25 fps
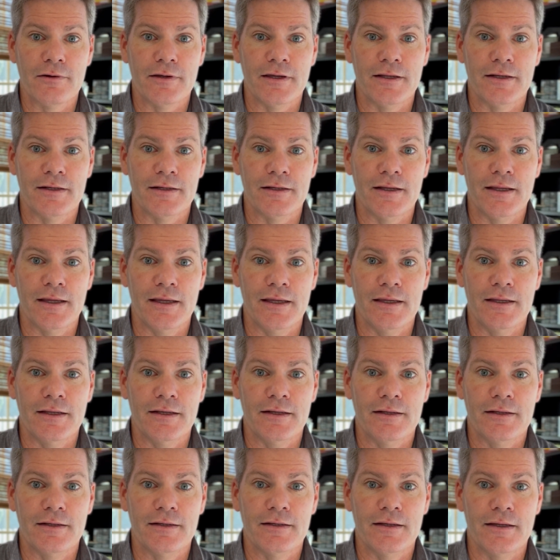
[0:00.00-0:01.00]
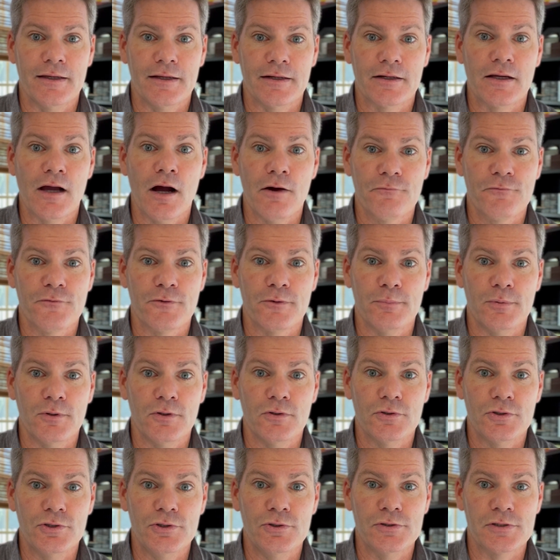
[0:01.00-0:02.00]
and
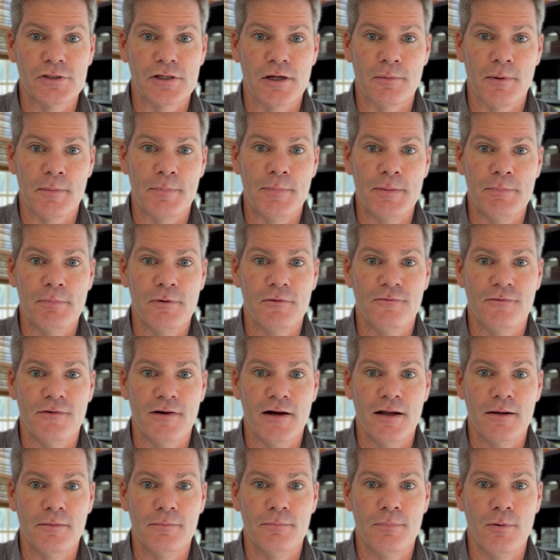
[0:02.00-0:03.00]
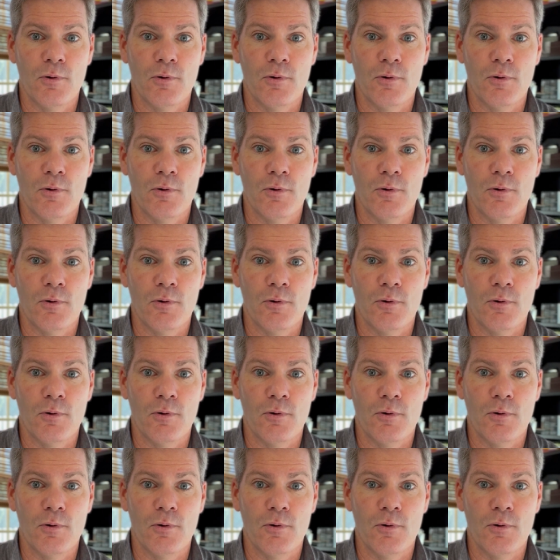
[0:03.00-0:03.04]
comfortable using our people fund,